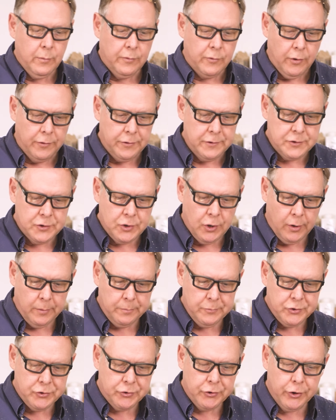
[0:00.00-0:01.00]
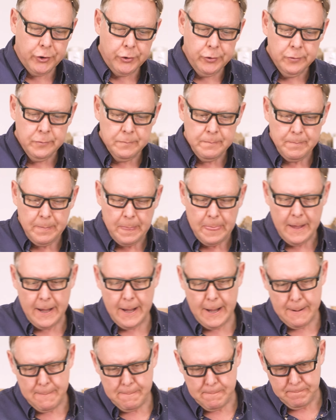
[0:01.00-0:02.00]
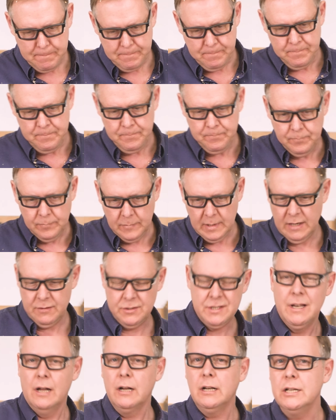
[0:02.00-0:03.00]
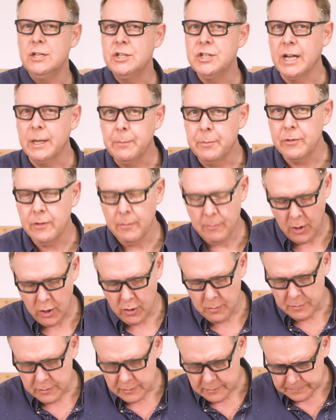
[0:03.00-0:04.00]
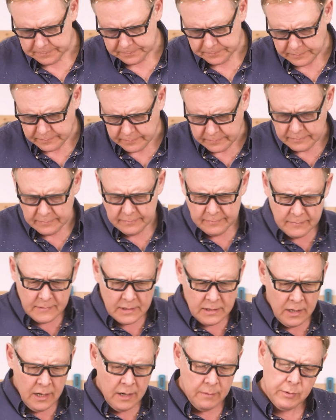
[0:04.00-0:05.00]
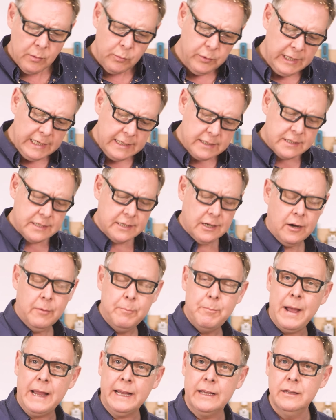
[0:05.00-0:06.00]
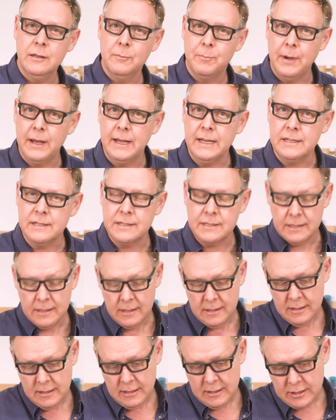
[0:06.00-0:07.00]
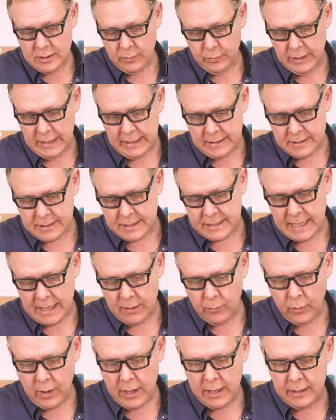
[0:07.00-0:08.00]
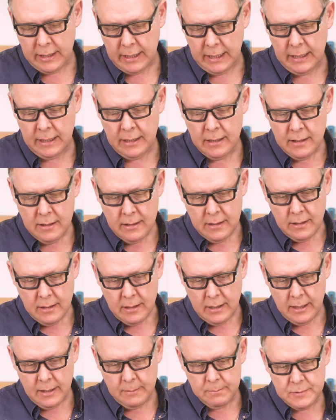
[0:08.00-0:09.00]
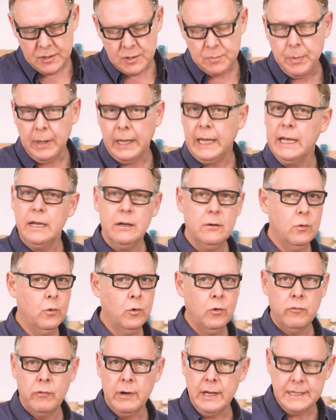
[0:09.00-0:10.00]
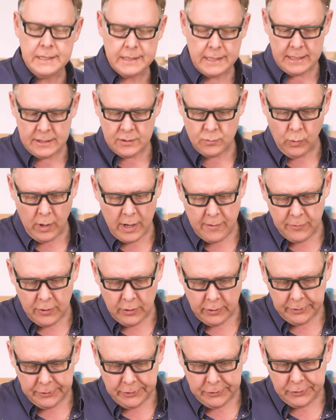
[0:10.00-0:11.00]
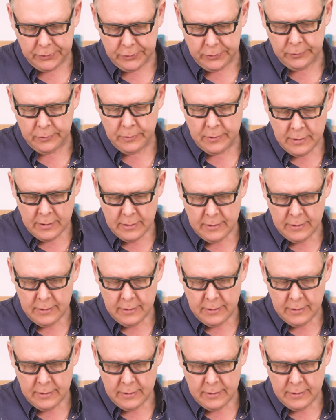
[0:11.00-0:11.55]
we've got the top true, it's an ugly shape at the moment, but we need to start back at the base. So we need to set where the spigot or recess, whatever you're going to do